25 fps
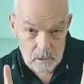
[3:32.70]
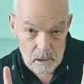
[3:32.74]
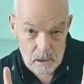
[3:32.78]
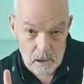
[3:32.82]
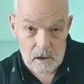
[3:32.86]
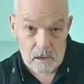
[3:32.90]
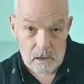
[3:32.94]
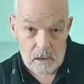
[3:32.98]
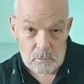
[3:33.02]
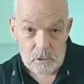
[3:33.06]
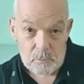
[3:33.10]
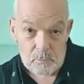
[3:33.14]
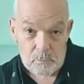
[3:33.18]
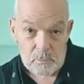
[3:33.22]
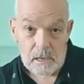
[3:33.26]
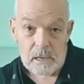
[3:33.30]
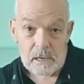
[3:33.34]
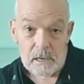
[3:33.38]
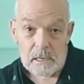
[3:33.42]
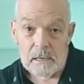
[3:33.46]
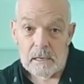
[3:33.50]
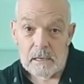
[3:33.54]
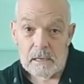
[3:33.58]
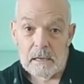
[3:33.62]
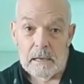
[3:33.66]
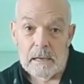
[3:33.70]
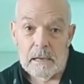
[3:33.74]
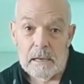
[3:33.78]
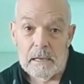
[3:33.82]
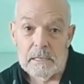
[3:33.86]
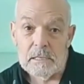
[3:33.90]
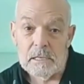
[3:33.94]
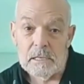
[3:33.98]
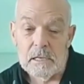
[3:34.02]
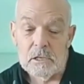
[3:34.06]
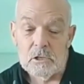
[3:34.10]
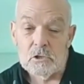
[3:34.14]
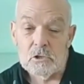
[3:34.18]
I repeat,
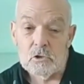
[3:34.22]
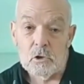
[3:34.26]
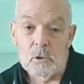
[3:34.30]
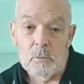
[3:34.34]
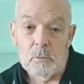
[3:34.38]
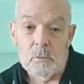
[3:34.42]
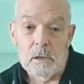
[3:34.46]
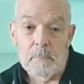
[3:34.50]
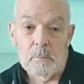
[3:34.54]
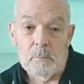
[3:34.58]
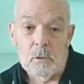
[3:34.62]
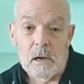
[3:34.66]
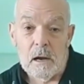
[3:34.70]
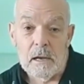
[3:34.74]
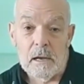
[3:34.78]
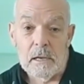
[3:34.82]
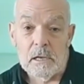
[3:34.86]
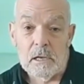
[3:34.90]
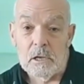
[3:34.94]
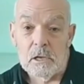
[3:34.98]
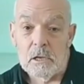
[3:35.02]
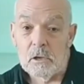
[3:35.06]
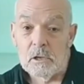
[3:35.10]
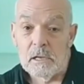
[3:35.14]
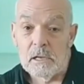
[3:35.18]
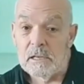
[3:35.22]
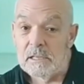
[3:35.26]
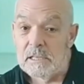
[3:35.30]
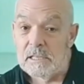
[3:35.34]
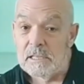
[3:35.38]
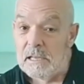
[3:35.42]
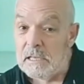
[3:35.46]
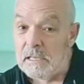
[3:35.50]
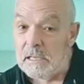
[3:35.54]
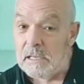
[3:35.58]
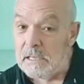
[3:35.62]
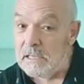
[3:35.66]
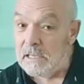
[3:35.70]
it's extremely practical,
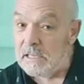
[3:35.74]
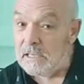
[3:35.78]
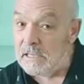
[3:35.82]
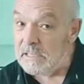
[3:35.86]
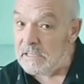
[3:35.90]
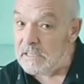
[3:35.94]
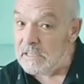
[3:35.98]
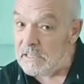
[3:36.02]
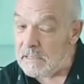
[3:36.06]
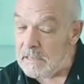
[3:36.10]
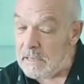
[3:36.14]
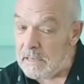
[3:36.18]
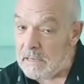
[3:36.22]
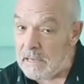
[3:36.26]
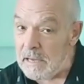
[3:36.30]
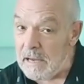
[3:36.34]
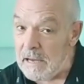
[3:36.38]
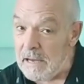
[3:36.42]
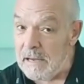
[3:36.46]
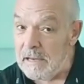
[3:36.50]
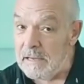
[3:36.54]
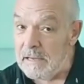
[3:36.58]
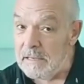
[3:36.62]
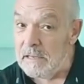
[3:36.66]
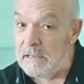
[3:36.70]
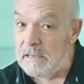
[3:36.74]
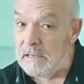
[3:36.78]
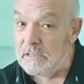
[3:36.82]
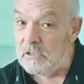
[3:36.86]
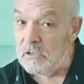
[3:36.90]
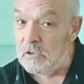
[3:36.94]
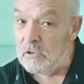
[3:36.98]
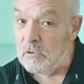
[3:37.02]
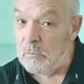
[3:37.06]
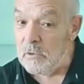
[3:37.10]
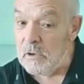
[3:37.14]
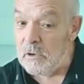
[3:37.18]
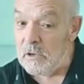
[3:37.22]
indeed it is, and it's
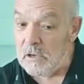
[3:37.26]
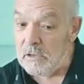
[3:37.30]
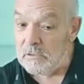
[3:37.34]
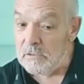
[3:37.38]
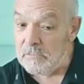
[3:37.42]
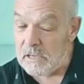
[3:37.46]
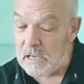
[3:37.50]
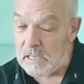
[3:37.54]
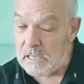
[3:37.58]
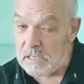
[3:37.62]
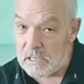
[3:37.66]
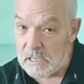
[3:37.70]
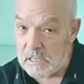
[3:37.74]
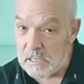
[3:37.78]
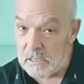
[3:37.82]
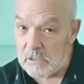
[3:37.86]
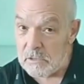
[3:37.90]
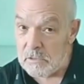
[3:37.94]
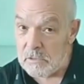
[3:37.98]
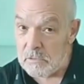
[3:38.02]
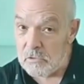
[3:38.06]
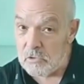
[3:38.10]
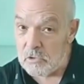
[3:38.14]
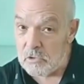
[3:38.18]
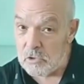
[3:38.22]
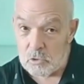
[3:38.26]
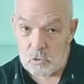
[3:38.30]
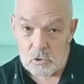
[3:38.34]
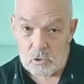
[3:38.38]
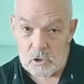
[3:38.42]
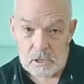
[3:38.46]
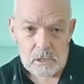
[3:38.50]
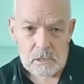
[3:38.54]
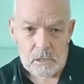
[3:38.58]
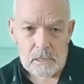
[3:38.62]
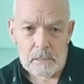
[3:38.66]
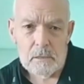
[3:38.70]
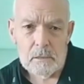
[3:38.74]
super convenient,
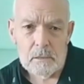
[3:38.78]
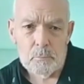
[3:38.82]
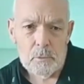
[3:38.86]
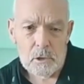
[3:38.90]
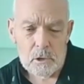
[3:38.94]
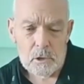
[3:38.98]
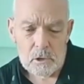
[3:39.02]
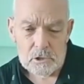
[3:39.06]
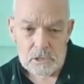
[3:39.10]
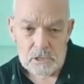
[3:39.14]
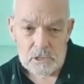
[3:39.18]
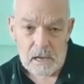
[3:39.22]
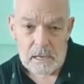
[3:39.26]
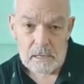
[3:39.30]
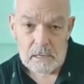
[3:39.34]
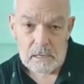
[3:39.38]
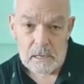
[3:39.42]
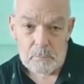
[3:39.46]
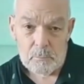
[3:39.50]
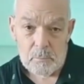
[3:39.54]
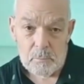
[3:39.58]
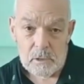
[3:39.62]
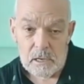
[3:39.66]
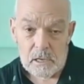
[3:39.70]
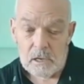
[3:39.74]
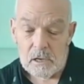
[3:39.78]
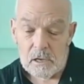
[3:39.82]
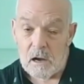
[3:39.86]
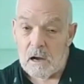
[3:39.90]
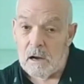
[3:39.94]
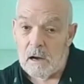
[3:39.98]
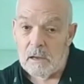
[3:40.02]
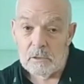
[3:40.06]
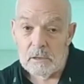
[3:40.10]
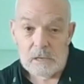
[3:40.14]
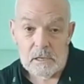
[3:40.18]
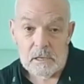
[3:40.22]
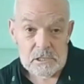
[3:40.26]
truly, because I can be
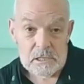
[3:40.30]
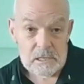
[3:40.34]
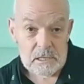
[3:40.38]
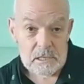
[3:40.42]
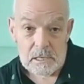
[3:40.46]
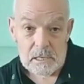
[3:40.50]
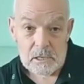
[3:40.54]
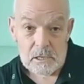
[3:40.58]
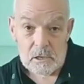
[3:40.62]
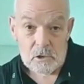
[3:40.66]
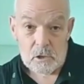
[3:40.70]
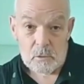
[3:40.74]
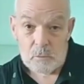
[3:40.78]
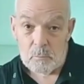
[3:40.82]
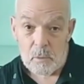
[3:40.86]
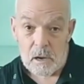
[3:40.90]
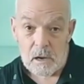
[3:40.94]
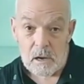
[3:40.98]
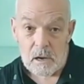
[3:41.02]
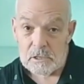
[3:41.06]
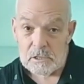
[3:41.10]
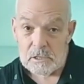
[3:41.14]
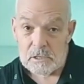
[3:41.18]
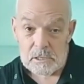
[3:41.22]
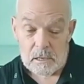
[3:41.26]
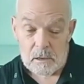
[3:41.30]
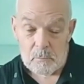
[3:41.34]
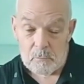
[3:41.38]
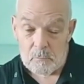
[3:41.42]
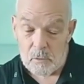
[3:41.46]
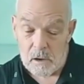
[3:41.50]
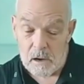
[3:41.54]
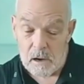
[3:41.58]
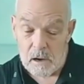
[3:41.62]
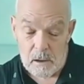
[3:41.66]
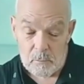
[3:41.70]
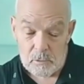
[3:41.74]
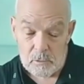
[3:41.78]
calmly sitting on a bus,
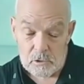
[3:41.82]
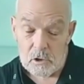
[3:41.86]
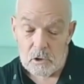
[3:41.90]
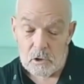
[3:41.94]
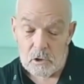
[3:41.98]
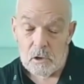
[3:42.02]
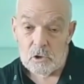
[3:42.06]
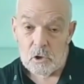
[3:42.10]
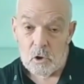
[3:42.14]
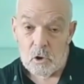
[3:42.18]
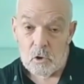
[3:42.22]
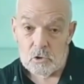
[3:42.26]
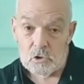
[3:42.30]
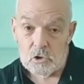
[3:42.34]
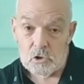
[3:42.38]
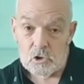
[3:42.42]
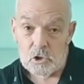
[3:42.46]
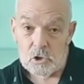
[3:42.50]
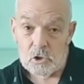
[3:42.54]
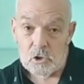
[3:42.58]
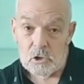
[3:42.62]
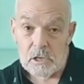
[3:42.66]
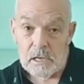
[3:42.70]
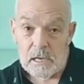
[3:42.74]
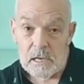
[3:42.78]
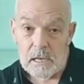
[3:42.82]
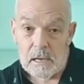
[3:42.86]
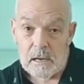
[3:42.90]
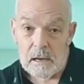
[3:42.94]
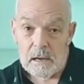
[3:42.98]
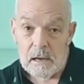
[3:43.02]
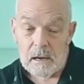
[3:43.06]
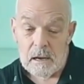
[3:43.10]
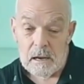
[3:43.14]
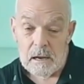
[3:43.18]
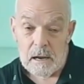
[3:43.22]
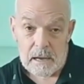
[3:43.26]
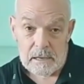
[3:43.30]
perhaps on a long journey,
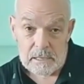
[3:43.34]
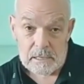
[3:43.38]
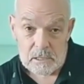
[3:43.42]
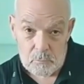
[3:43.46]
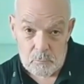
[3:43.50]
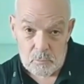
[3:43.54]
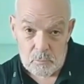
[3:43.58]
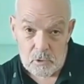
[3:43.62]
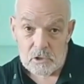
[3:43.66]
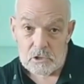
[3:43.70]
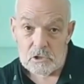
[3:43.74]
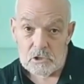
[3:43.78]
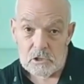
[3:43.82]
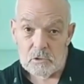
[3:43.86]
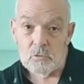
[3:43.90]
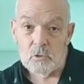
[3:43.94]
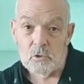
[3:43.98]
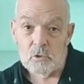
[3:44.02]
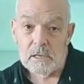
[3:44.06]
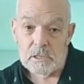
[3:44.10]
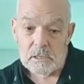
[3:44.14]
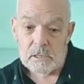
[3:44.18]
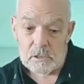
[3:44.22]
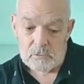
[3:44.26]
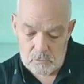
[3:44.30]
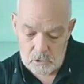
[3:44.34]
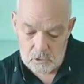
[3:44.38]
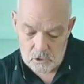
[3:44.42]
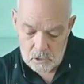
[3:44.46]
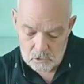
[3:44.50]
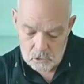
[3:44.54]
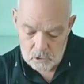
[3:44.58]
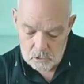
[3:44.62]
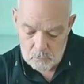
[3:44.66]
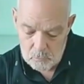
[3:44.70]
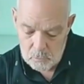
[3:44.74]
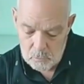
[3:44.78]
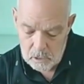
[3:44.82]
and the person right in front
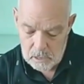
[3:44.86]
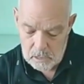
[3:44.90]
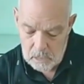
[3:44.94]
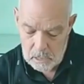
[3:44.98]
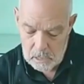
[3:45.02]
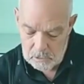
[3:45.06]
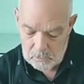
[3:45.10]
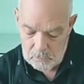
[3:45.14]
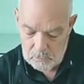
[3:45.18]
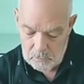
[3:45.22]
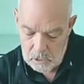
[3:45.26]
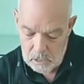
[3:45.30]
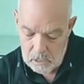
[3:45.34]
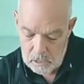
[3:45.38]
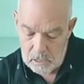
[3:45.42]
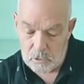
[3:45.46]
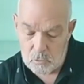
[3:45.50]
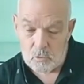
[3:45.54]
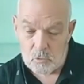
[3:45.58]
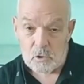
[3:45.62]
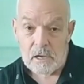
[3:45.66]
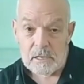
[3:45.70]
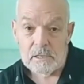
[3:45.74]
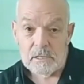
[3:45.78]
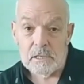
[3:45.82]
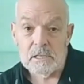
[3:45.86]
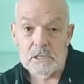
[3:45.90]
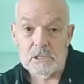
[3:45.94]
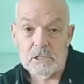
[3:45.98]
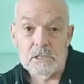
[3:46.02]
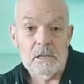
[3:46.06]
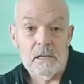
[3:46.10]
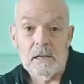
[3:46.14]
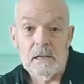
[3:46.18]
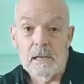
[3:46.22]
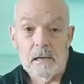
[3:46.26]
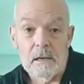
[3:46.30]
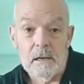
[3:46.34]
of me is feeling quite
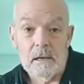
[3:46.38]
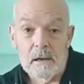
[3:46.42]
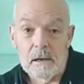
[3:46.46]
dizzy,